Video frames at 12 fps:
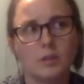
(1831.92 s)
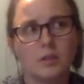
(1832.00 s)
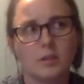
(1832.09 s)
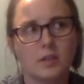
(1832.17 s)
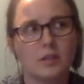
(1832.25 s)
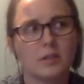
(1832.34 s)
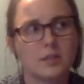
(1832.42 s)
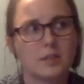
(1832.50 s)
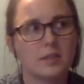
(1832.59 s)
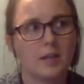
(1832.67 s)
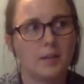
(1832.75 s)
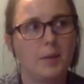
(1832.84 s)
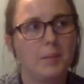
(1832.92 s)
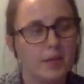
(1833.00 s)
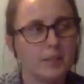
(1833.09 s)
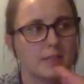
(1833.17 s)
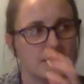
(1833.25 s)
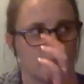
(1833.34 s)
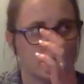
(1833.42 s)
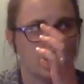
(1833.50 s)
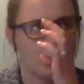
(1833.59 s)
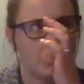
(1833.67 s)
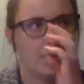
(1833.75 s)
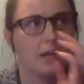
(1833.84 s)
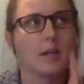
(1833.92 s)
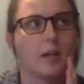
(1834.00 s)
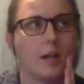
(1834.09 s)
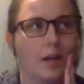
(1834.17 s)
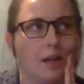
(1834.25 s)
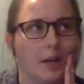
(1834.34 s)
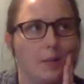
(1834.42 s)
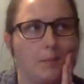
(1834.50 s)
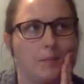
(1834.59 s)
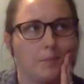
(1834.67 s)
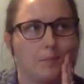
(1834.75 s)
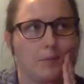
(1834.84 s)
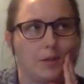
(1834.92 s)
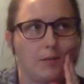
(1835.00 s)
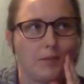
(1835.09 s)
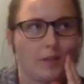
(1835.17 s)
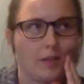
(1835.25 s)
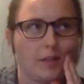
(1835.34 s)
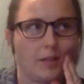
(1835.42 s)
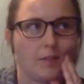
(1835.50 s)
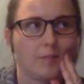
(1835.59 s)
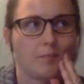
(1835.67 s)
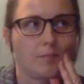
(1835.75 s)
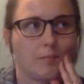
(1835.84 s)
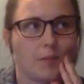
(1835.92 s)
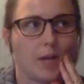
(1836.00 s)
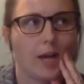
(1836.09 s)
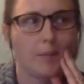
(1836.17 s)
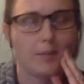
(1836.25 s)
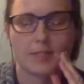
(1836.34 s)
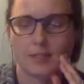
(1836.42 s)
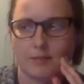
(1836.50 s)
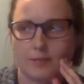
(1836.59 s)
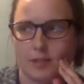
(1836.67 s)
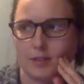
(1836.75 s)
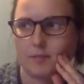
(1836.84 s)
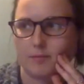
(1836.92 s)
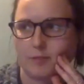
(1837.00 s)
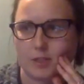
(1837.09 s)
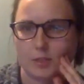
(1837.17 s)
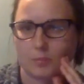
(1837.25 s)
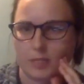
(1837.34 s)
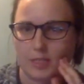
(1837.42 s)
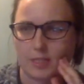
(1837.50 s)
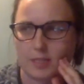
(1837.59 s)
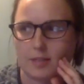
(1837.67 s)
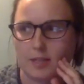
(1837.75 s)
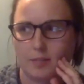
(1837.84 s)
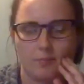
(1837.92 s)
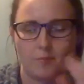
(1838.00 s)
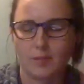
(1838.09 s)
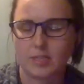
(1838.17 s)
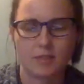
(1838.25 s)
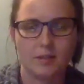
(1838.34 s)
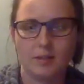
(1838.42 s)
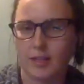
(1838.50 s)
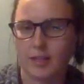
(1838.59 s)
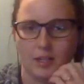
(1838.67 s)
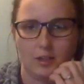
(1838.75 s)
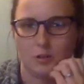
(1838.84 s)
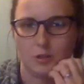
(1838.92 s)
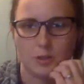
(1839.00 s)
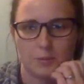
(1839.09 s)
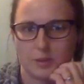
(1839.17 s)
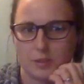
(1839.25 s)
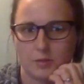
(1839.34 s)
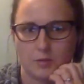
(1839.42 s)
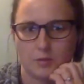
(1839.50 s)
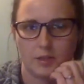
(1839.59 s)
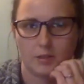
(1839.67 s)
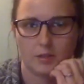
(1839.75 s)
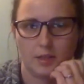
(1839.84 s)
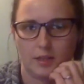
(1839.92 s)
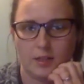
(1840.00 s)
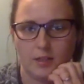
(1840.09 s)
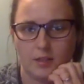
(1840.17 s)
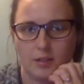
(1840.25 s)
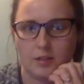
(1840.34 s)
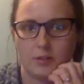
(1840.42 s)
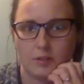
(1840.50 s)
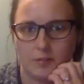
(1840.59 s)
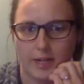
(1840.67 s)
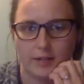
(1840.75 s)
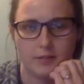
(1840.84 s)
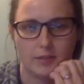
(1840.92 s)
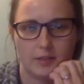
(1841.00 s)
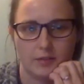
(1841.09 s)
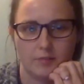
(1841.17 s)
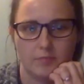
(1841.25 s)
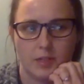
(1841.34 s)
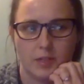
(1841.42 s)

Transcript: there's my parents did give me a one of the copies of the first print that was like in a used bookstore. Like they're around. They're